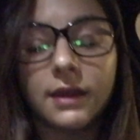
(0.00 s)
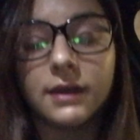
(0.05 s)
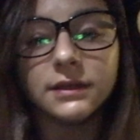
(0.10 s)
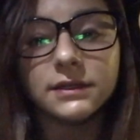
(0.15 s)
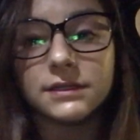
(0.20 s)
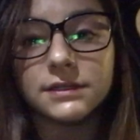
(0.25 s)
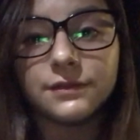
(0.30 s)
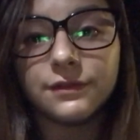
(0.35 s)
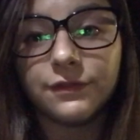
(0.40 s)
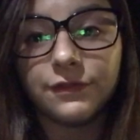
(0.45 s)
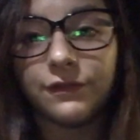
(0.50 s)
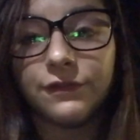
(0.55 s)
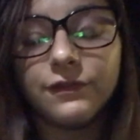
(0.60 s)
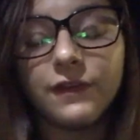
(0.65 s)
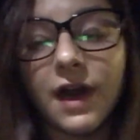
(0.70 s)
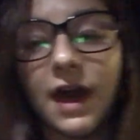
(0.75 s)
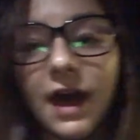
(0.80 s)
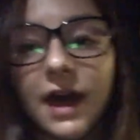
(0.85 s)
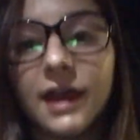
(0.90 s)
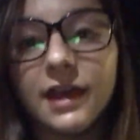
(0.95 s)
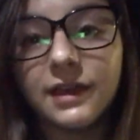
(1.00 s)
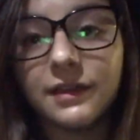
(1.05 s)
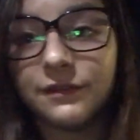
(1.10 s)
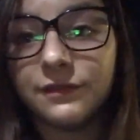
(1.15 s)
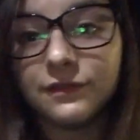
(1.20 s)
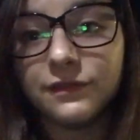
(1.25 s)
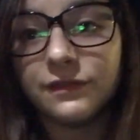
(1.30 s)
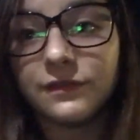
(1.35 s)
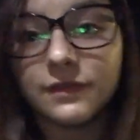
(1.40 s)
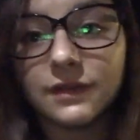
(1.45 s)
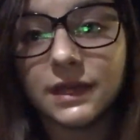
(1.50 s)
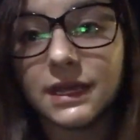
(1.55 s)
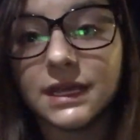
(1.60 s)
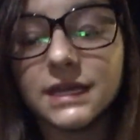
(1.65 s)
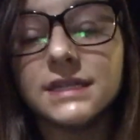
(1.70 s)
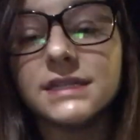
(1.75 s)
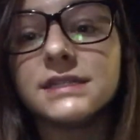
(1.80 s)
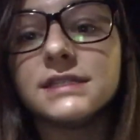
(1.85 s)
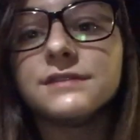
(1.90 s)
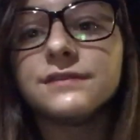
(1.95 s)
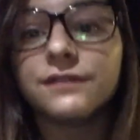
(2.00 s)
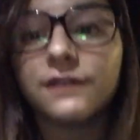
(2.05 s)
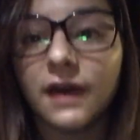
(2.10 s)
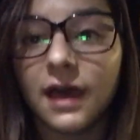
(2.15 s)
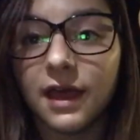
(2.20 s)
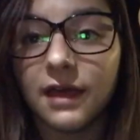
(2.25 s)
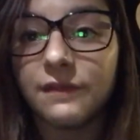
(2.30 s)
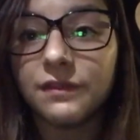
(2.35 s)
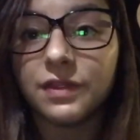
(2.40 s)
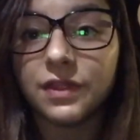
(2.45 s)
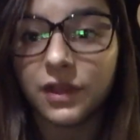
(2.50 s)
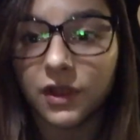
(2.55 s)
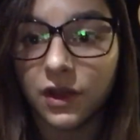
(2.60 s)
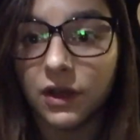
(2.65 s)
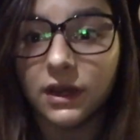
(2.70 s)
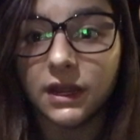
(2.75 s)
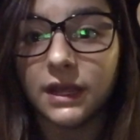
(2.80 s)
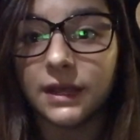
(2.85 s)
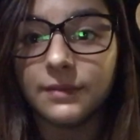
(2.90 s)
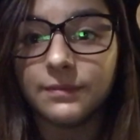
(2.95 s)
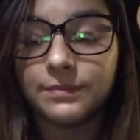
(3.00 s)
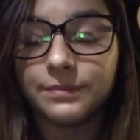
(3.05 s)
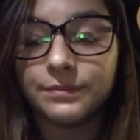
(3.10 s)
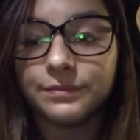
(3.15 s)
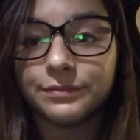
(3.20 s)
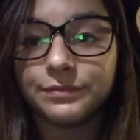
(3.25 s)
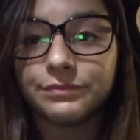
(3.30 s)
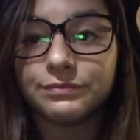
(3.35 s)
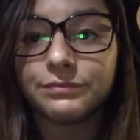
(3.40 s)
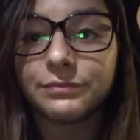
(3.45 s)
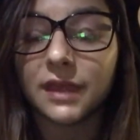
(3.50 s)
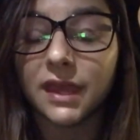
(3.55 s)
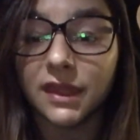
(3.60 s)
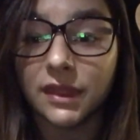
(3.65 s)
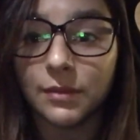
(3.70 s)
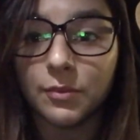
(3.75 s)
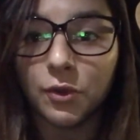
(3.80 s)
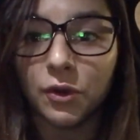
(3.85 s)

It is 5:30 in the